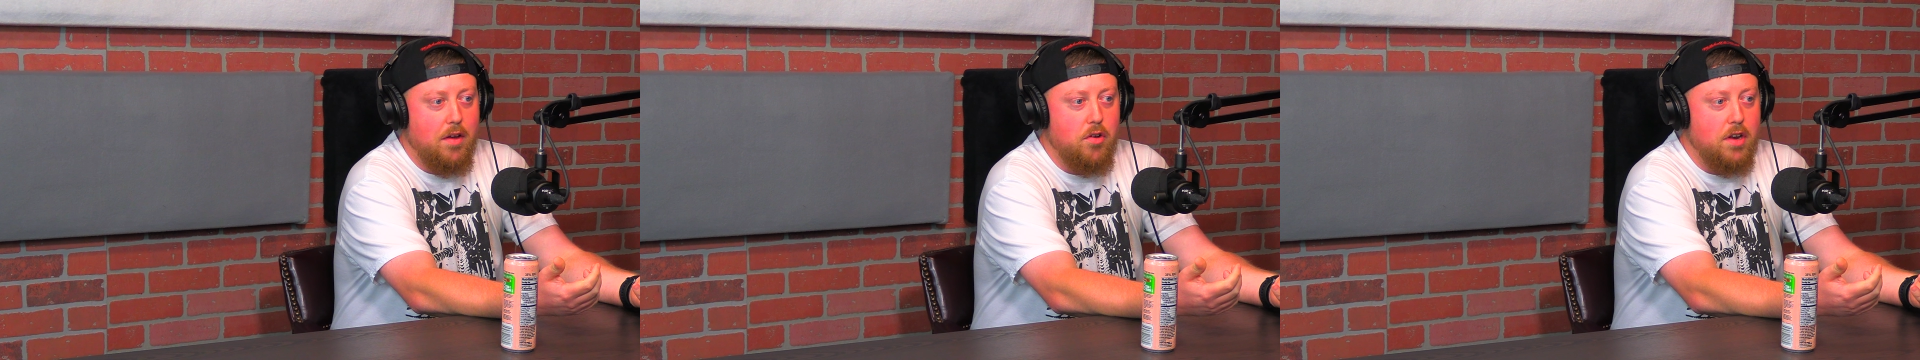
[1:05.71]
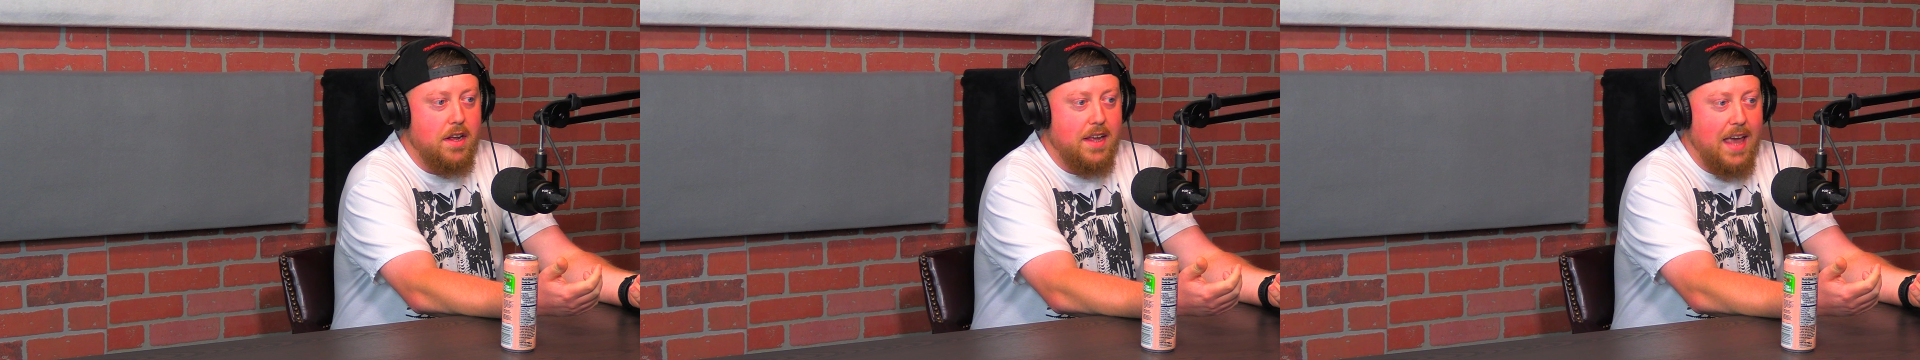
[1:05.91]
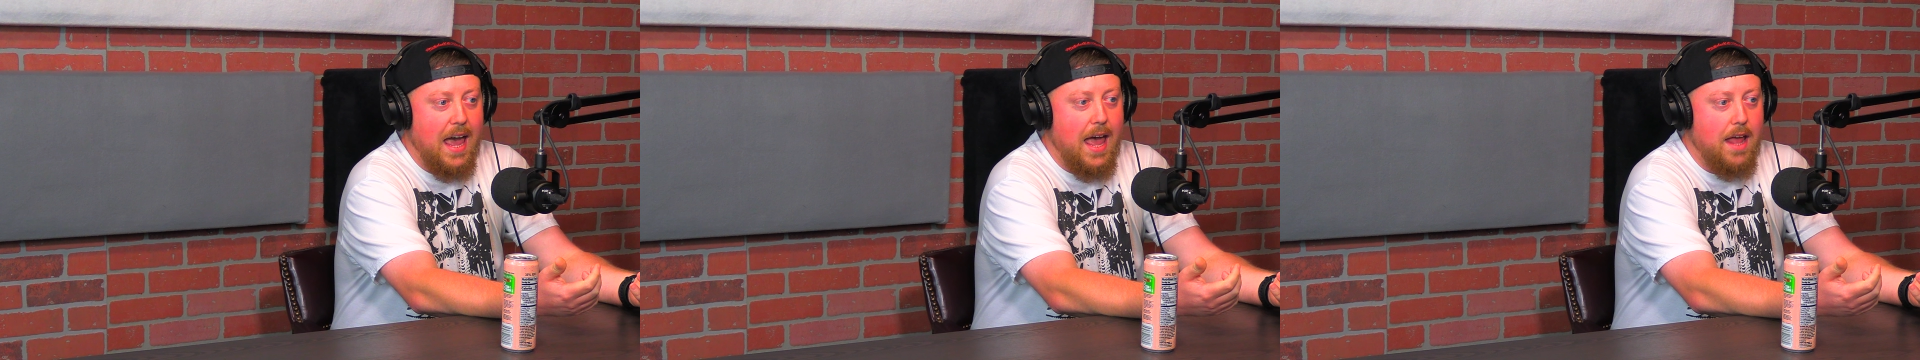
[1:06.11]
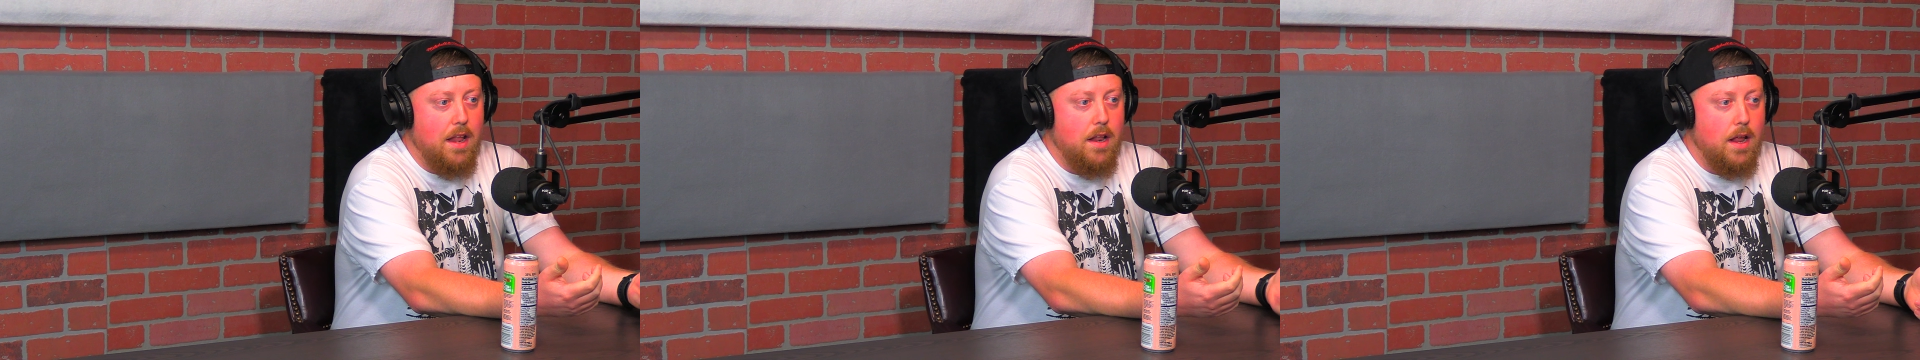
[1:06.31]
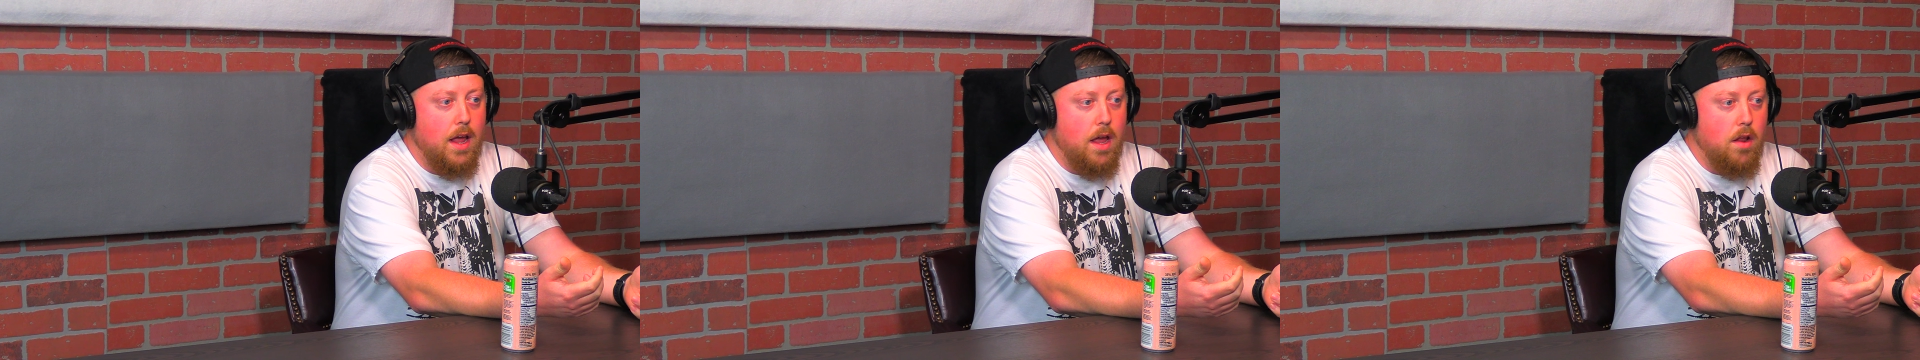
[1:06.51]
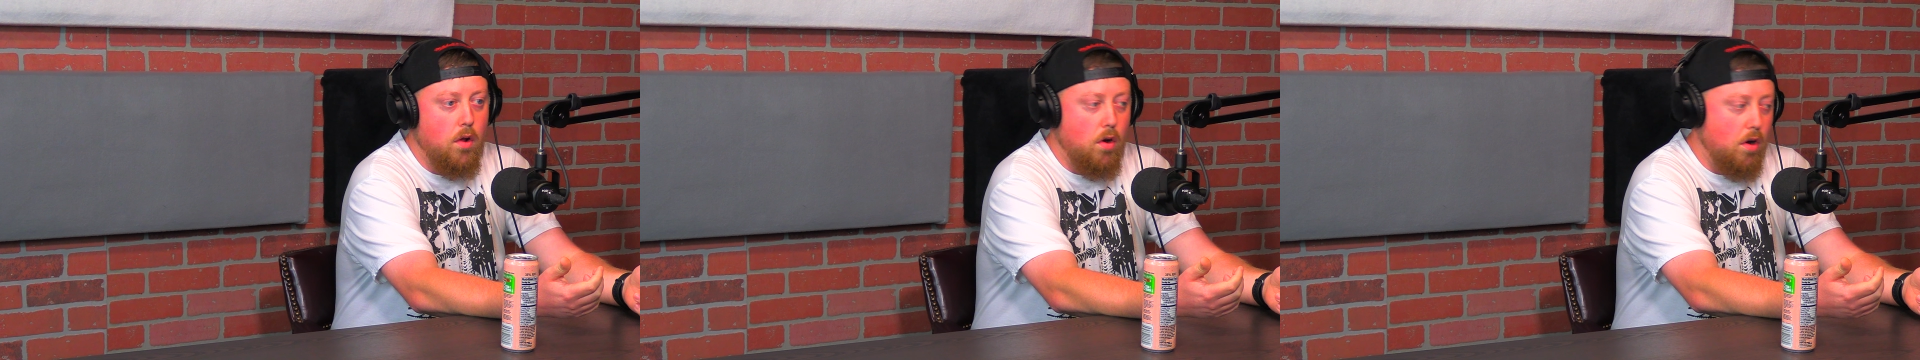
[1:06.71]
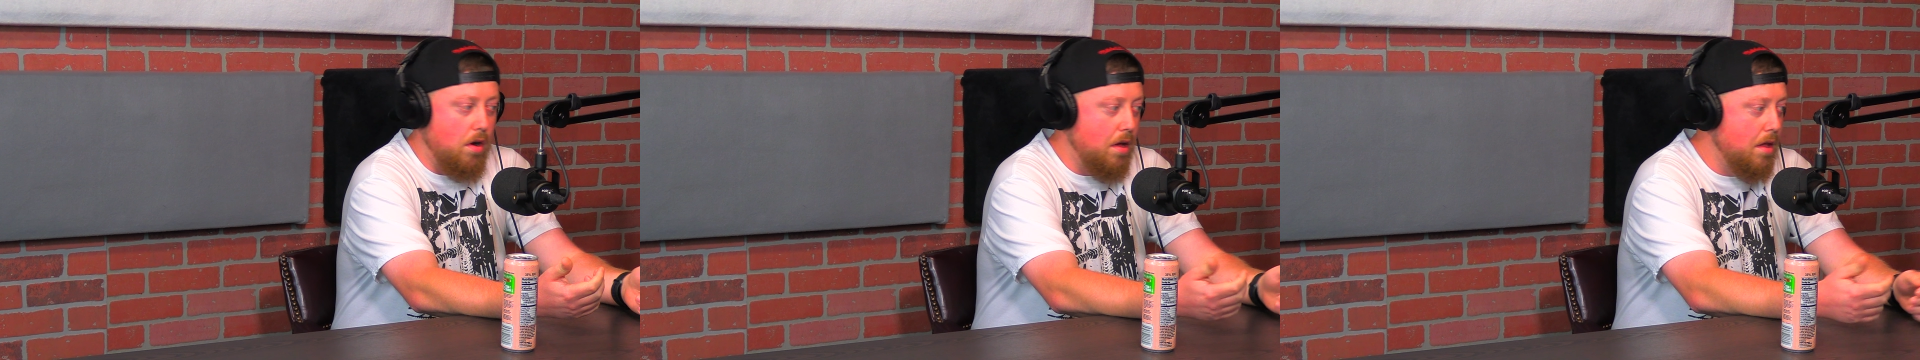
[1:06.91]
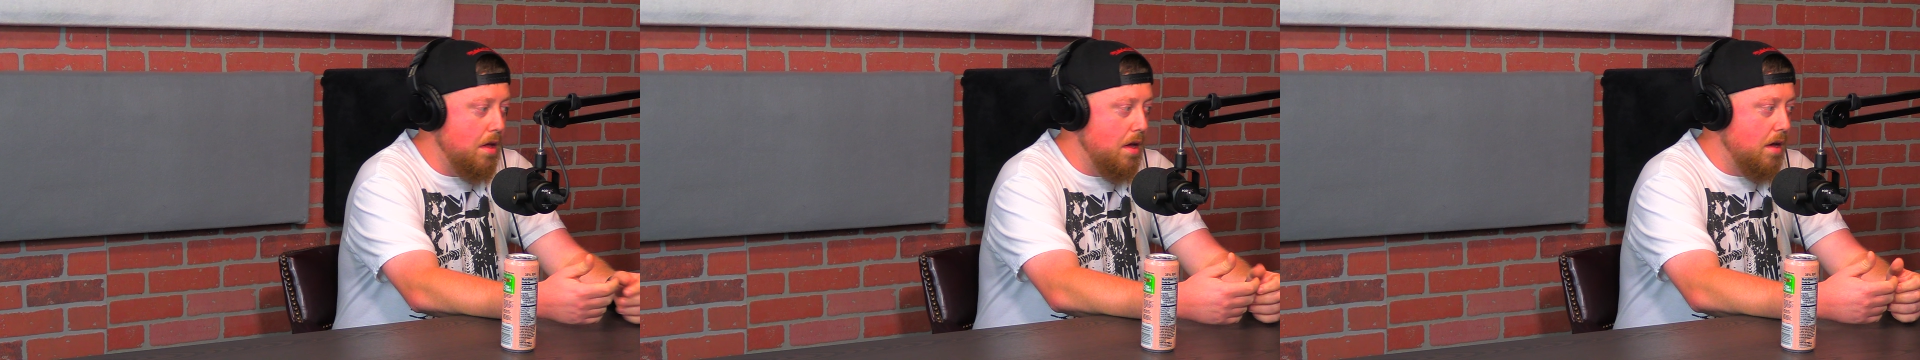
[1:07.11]
going to get and all.
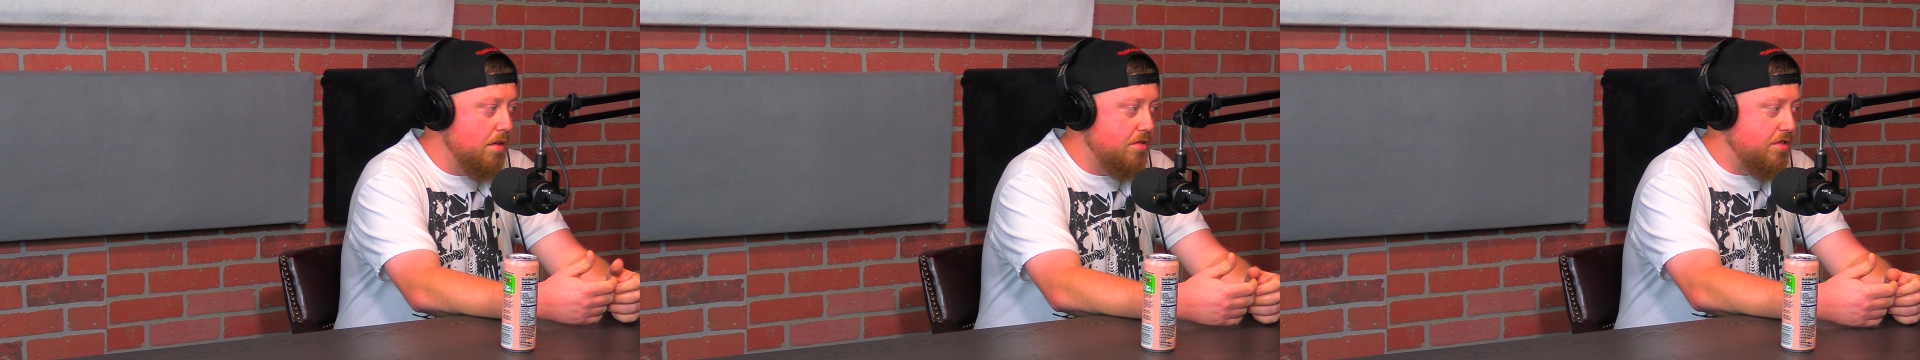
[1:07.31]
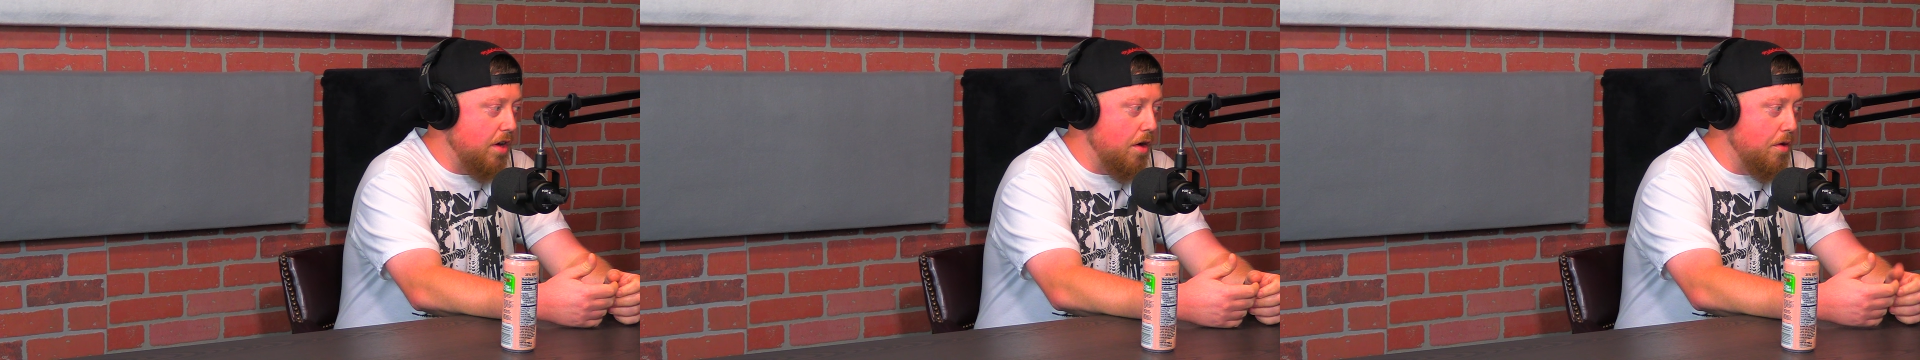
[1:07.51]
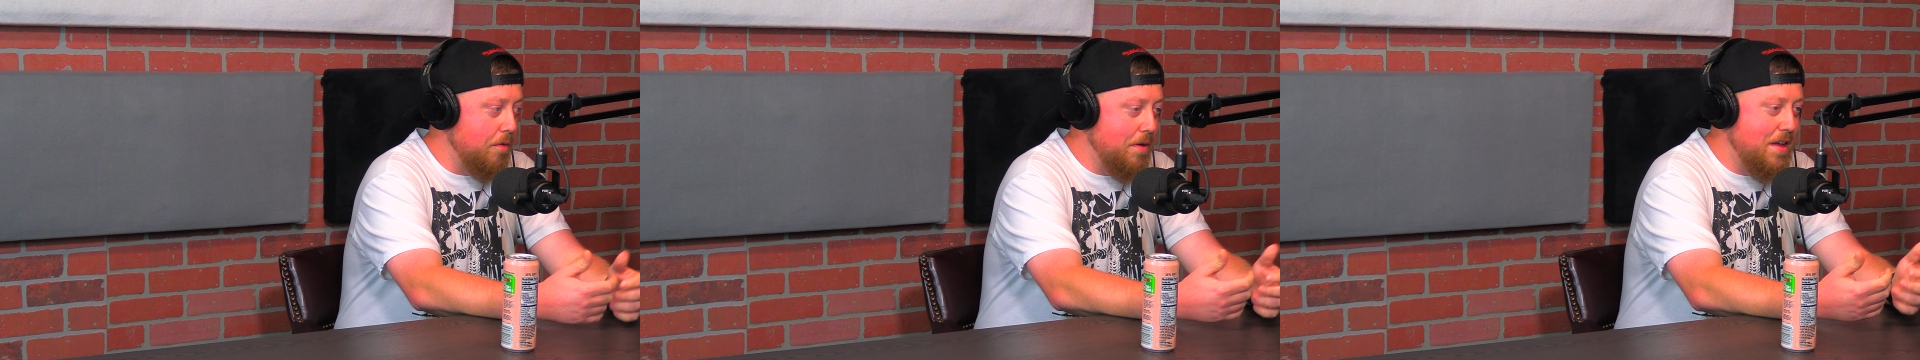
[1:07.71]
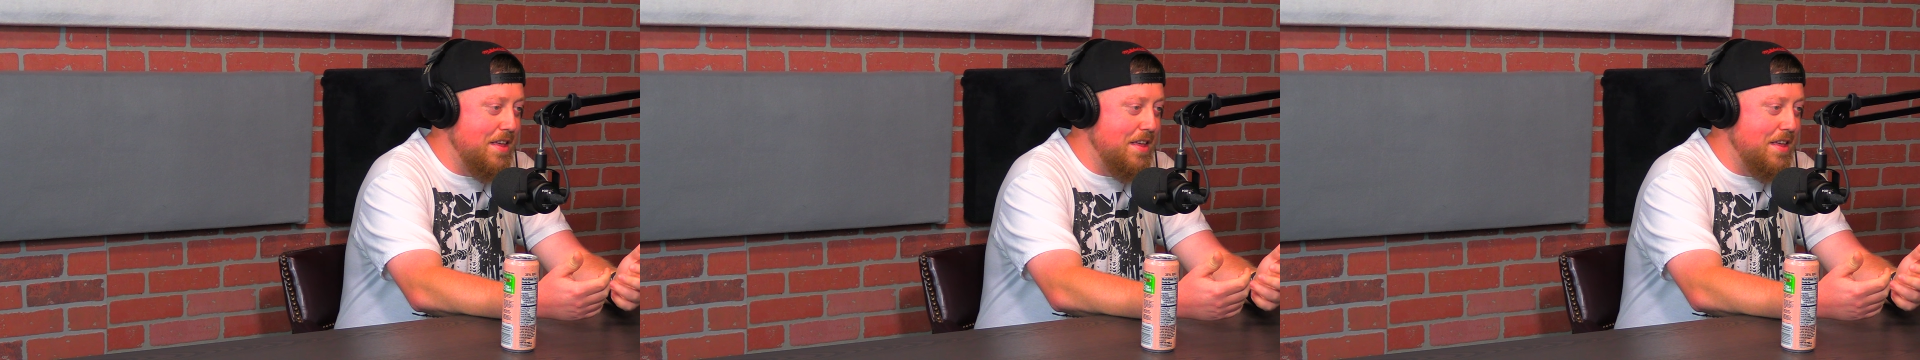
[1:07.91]
So